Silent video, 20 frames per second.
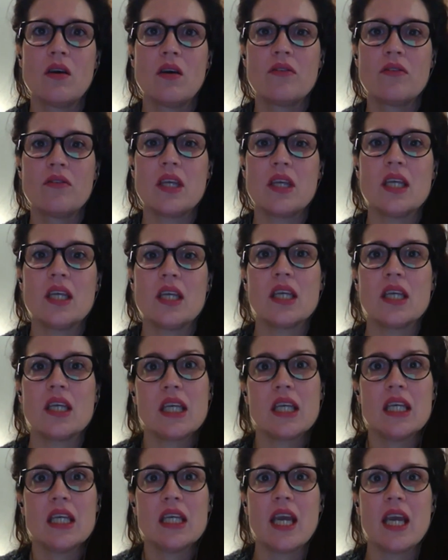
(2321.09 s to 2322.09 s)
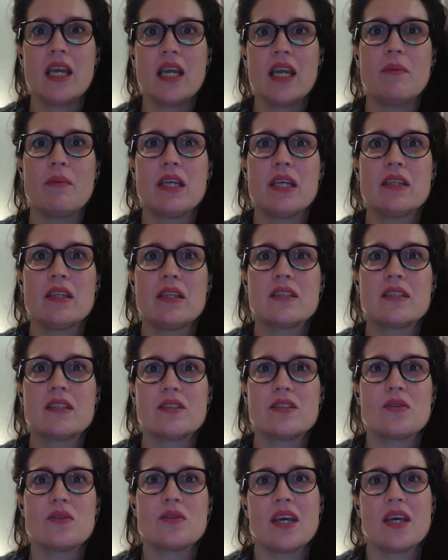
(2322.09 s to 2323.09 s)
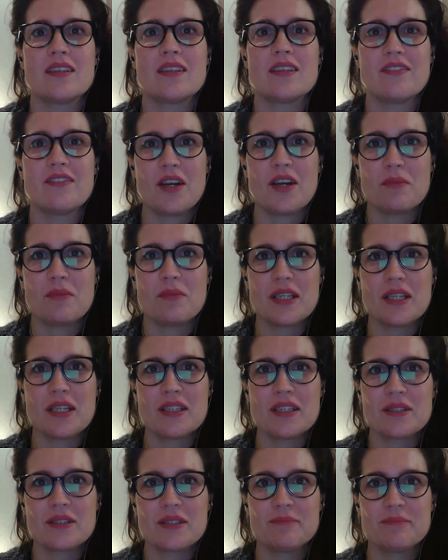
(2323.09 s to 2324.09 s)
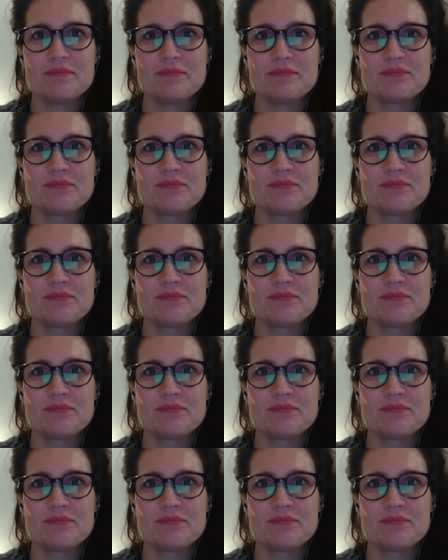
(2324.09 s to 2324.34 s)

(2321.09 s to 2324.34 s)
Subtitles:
of the key elements to their development.